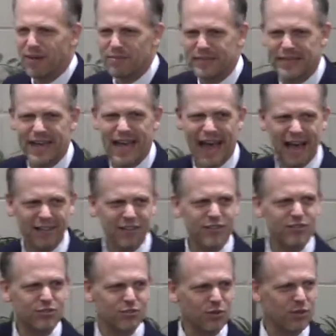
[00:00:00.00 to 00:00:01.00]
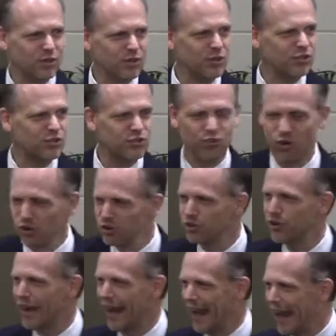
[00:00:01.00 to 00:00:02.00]
calloused
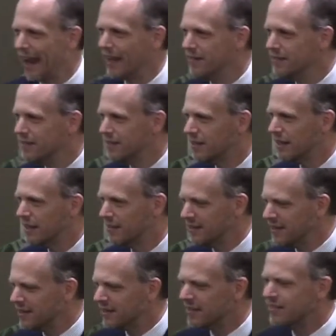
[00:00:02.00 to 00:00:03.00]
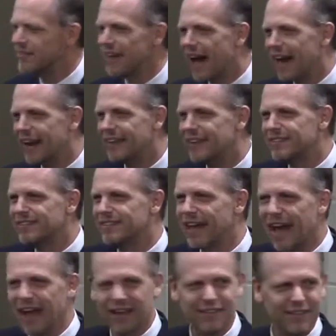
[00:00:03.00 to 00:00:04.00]
soldier hands, this is not
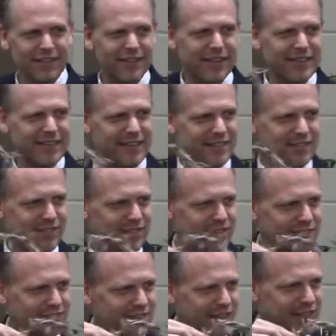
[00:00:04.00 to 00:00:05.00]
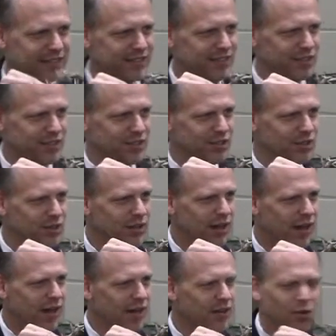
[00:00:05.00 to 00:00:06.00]
exactly the easiest thing to do.
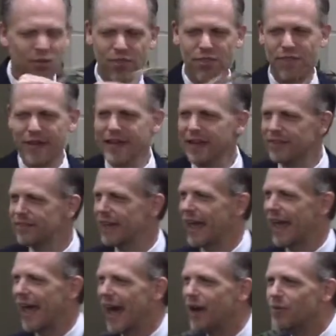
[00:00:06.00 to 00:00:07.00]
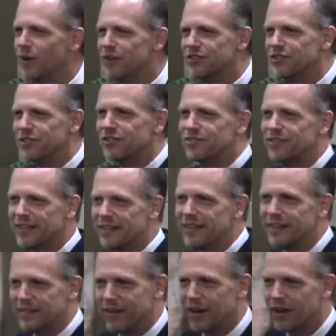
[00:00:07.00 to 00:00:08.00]
I don't think they had one just
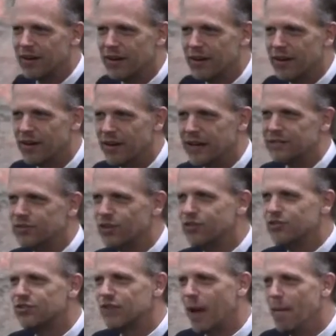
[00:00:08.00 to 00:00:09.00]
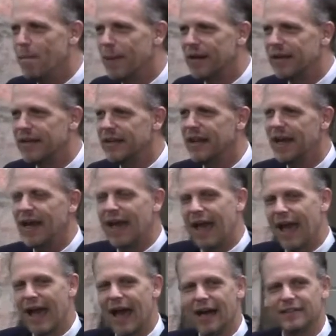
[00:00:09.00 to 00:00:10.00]
sitting there. Right? So somebody
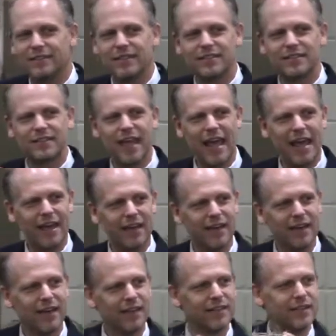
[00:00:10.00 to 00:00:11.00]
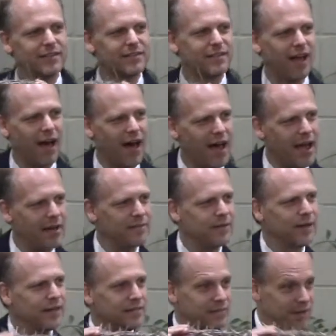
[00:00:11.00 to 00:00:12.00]
had to take the time
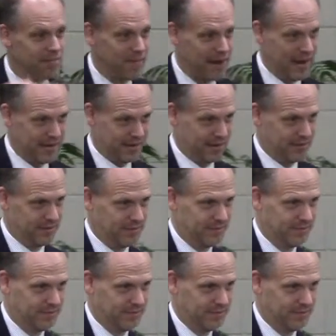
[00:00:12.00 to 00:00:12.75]
to make it.